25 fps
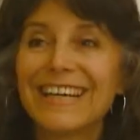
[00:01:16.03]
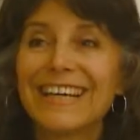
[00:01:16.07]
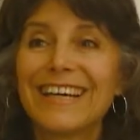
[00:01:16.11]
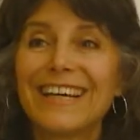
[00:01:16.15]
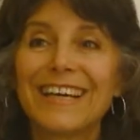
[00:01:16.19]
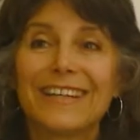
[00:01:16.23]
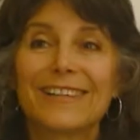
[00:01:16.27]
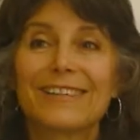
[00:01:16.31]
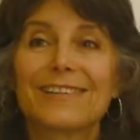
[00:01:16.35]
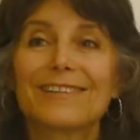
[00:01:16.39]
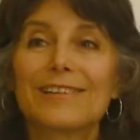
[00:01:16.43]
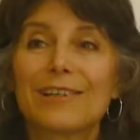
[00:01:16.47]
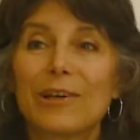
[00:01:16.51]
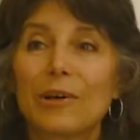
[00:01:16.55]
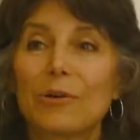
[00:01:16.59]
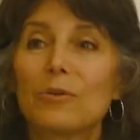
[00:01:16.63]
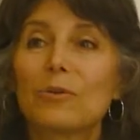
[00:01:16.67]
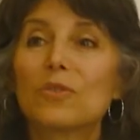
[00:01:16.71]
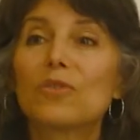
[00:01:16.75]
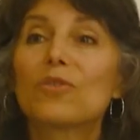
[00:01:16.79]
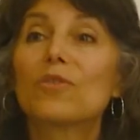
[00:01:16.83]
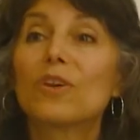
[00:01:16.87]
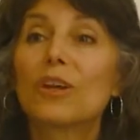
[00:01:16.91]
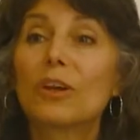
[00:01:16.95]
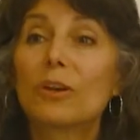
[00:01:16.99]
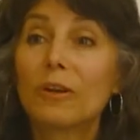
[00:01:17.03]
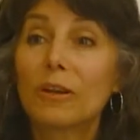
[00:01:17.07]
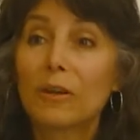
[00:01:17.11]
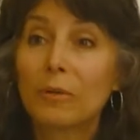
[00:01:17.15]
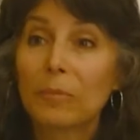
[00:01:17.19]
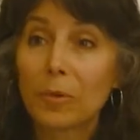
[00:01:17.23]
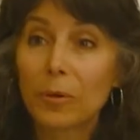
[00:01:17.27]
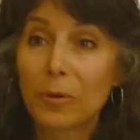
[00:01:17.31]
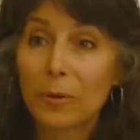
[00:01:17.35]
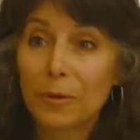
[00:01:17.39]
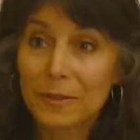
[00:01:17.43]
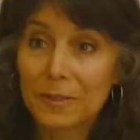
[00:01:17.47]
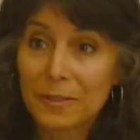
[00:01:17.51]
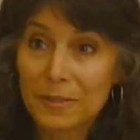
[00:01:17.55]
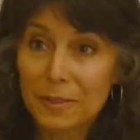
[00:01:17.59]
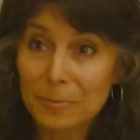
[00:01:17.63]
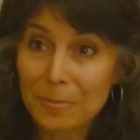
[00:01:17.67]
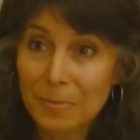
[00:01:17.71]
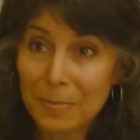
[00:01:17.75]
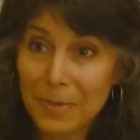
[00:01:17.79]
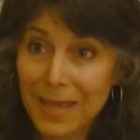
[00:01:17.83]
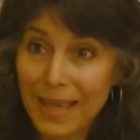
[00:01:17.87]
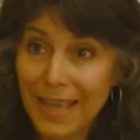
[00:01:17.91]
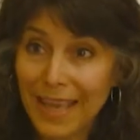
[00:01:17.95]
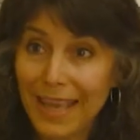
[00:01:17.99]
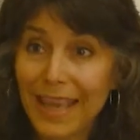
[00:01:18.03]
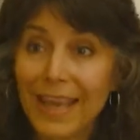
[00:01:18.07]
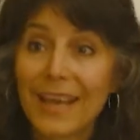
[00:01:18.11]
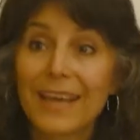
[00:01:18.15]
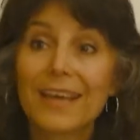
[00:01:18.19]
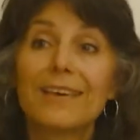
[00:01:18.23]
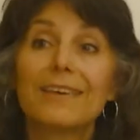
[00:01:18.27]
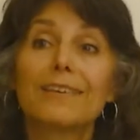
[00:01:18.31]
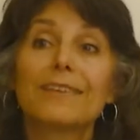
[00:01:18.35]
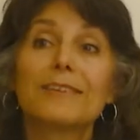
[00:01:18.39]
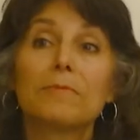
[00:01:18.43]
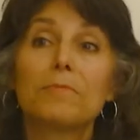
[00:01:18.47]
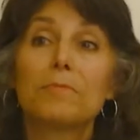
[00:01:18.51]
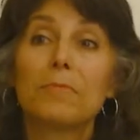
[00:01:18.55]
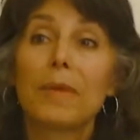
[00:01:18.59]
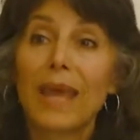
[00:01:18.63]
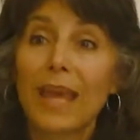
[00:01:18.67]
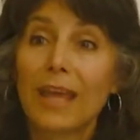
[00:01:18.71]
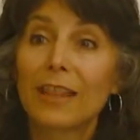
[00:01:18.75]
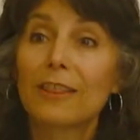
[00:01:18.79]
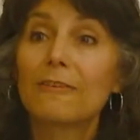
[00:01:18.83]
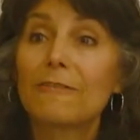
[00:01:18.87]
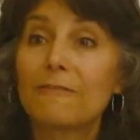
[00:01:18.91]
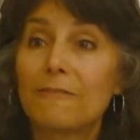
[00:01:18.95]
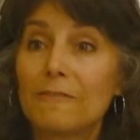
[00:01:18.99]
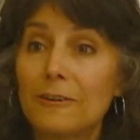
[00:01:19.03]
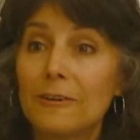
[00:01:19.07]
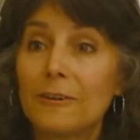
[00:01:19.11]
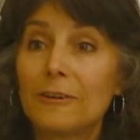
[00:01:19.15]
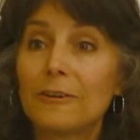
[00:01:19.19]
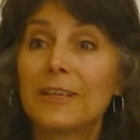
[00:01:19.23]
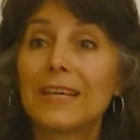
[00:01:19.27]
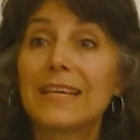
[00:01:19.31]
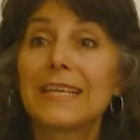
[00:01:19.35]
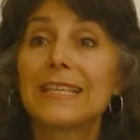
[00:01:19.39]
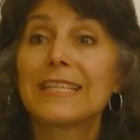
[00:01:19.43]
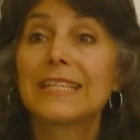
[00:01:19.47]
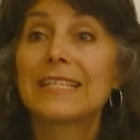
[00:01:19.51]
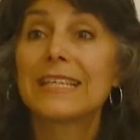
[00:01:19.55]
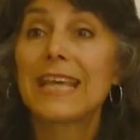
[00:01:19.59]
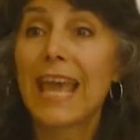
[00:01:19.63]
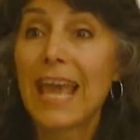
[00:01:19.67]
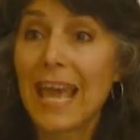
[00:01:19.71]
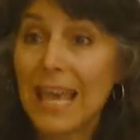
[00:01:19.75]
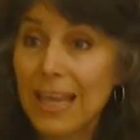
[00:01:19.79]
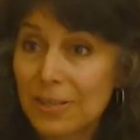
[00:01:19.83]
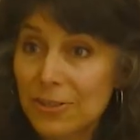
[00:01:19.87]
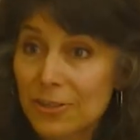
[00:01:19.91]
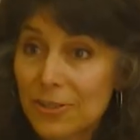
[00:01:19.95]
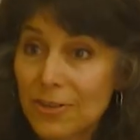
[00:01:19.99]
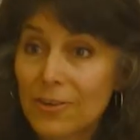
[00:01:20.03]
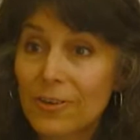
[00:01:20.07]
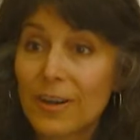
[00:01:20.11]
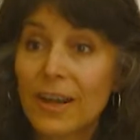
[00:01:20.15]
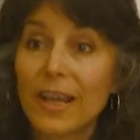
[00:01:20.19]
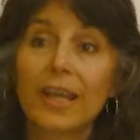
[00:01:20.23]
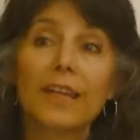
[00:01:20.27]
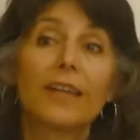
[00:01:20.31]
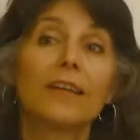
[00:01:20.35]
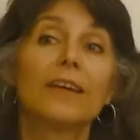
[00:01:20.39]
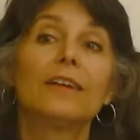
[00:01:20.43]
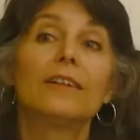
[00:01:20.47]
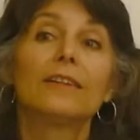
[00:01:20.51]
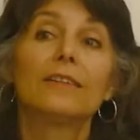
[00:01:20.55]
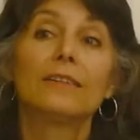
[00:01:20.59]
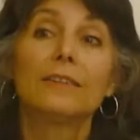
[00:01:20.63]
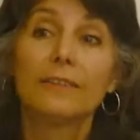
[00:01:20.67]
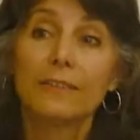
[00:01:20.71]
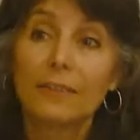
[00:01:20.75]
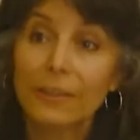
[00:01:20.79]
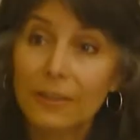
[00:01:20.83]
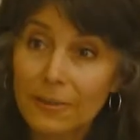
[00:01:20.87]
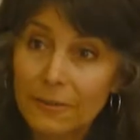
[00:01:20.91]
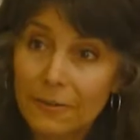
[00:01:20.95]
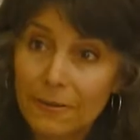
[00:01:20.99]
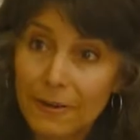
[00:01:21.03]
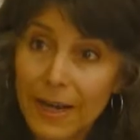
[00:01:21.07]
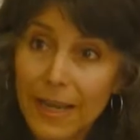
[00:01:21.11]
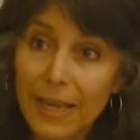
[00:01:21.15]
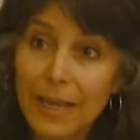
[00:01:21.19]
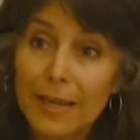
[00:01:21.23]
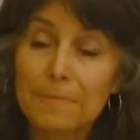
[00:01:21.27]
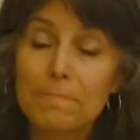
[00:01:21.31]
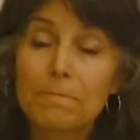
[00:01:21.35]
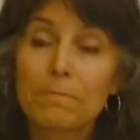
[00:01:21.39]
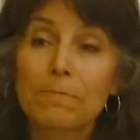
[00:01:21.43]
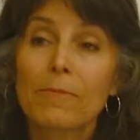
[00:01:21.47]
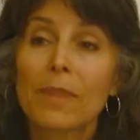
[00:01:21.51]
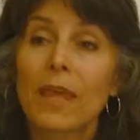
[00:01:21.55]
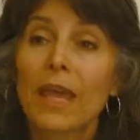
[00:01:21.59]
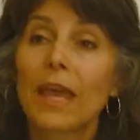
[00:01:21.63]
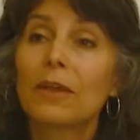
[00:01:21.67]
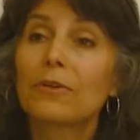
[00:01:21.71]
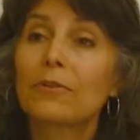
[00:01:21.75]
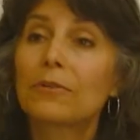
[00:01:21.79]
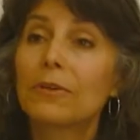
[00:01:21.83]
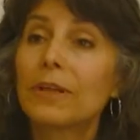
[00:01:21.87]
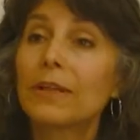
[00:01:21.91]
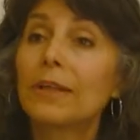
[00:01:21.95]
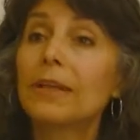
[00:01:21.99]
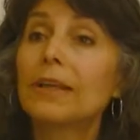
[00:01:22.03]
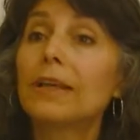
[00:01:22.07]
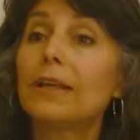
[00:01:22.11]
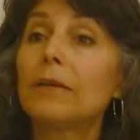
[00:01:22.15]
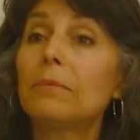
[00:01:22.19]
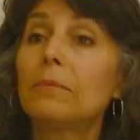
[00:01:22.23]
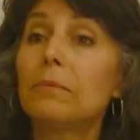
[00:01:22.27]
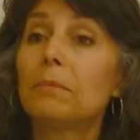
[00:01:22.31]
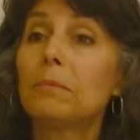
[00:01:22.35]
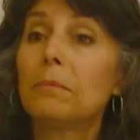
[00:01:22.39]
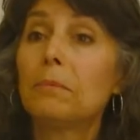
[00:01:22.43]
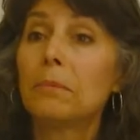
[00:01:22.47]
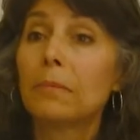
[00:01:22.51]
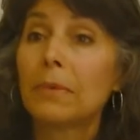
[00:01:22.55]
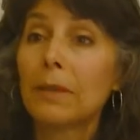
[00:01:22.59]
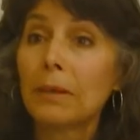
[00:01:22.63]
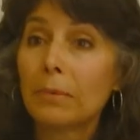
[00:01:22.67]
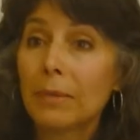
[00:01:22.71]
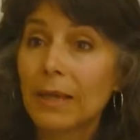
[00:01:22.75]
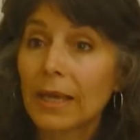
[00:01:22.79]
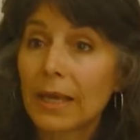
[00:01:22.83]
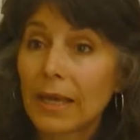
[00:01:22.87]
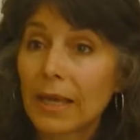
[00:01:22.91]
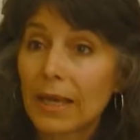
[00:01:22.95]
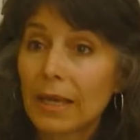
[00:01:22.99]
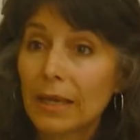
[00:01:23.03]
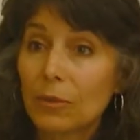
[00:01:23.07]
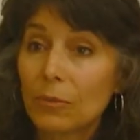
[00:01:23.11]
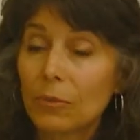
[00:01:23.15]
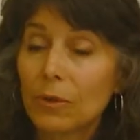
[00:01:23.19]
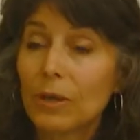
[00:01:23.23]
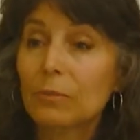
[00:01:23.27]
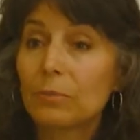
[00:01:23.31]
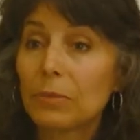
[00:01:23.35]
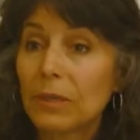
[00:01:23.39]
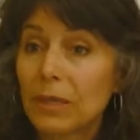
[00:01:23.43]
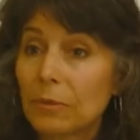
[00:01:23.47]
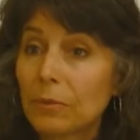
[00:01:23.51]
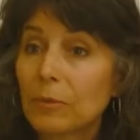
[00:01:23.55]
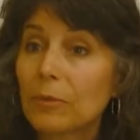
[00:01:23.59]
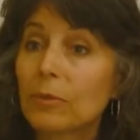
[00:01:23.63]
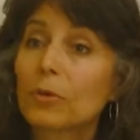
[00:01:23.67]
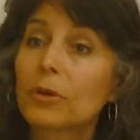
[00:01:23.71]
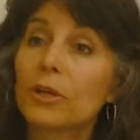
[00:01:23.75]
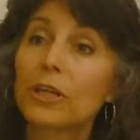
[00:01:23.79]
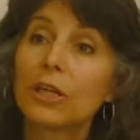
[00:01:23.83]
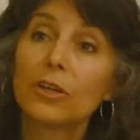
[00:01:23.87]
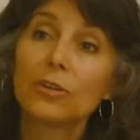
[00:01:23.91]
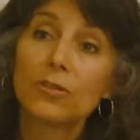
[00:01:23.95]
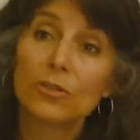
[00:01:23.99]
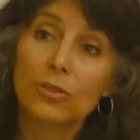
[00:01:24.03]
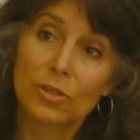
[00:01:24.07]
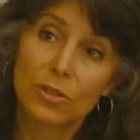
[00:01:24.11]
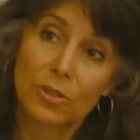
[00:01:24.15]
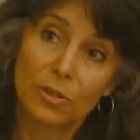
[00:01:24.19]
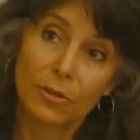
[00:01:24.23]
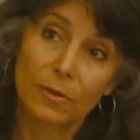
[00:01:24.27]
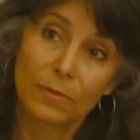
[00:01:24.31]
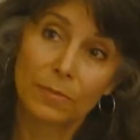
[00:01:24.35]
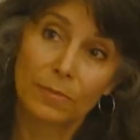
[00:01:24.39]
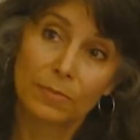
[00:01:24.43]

And so it was very important to me to make the food taste great, look great, and really mimic what people were used to.